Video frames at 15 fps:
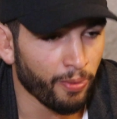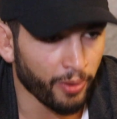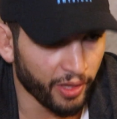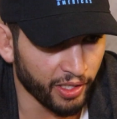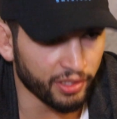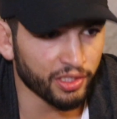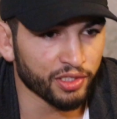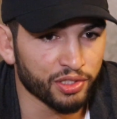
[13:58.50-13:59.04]

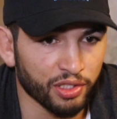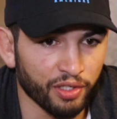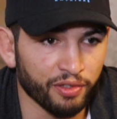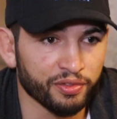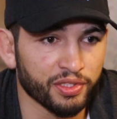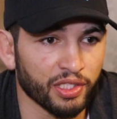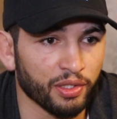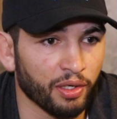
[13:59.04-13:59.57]
He
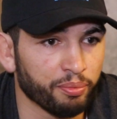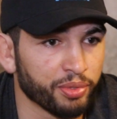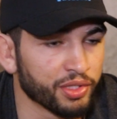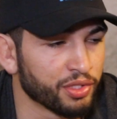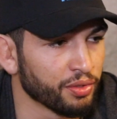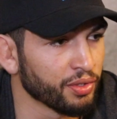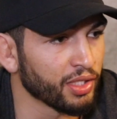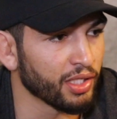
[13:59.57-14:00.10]
deserves an
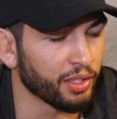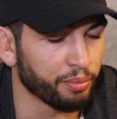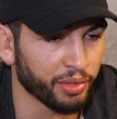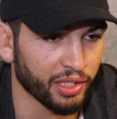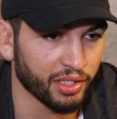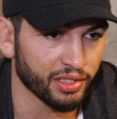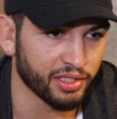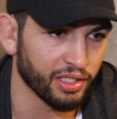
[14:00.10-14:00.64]
opportunity
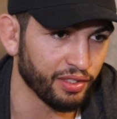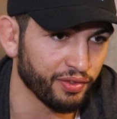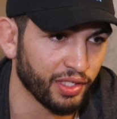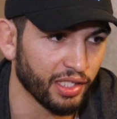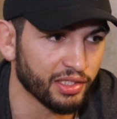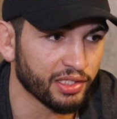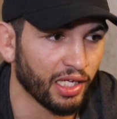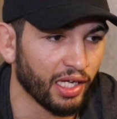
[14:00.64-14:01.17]
because
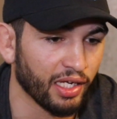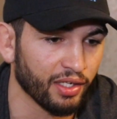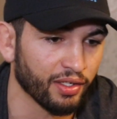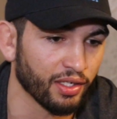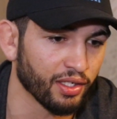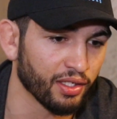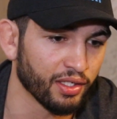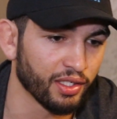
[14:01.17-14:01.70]
he's
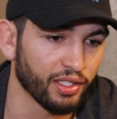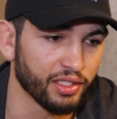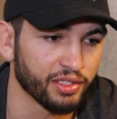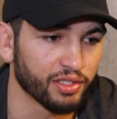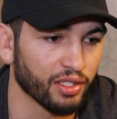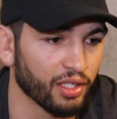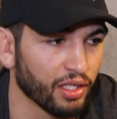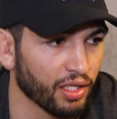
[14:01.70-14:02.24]

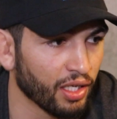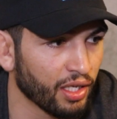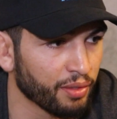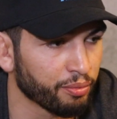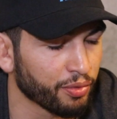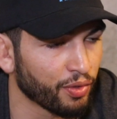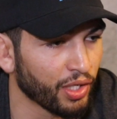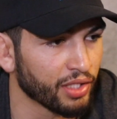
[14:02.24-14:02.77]
done a lot
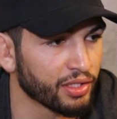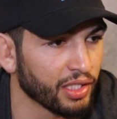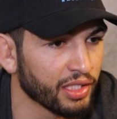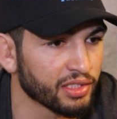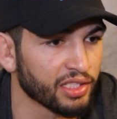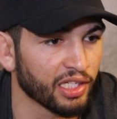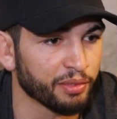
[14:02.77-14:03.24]
of great things in